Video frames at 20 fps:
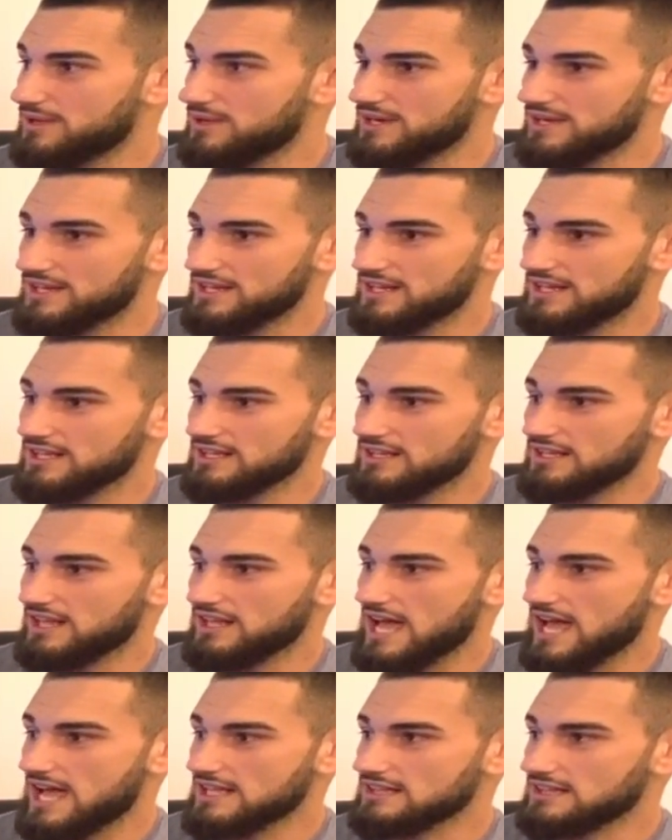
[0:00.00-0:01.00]
but he
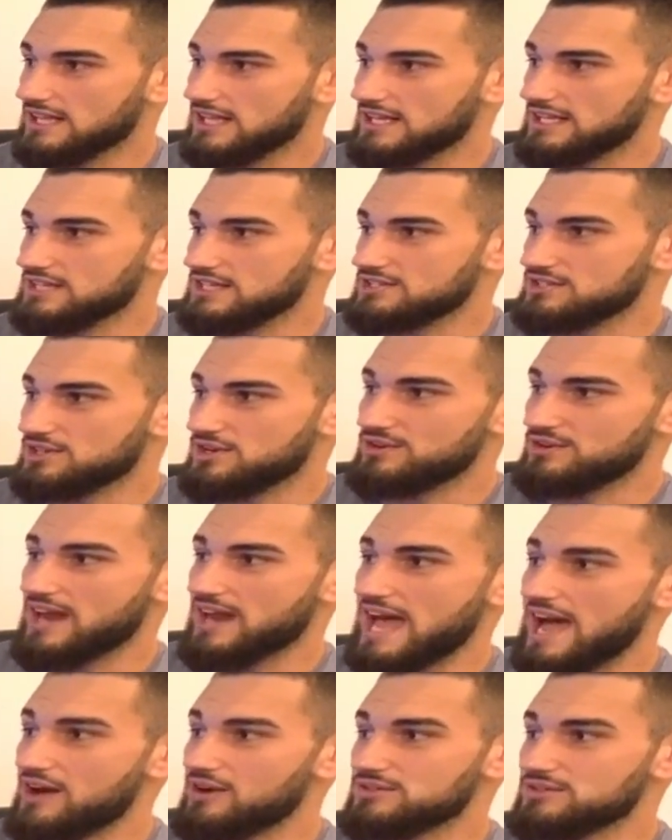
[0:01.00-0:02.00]
had like his own
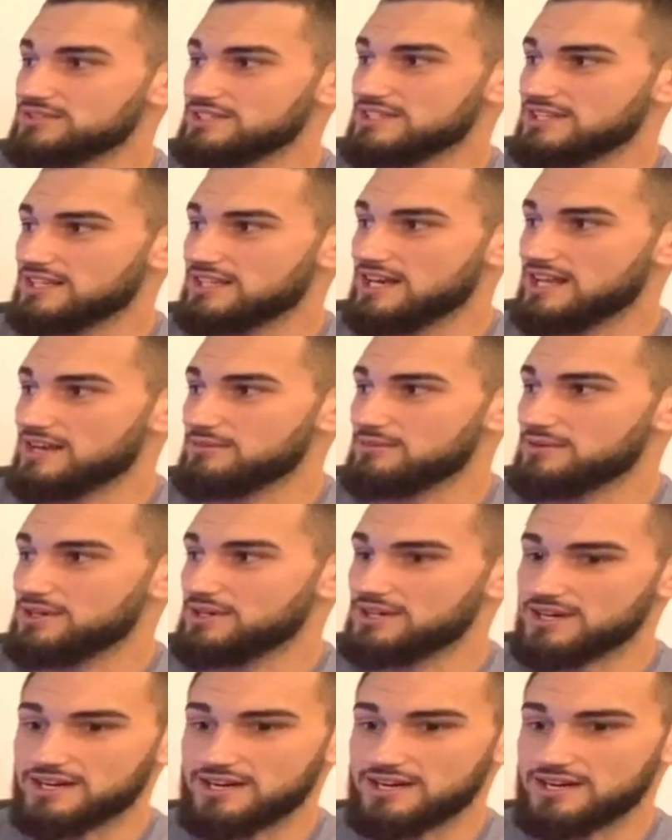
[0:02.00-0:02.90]
house in the neighborhood,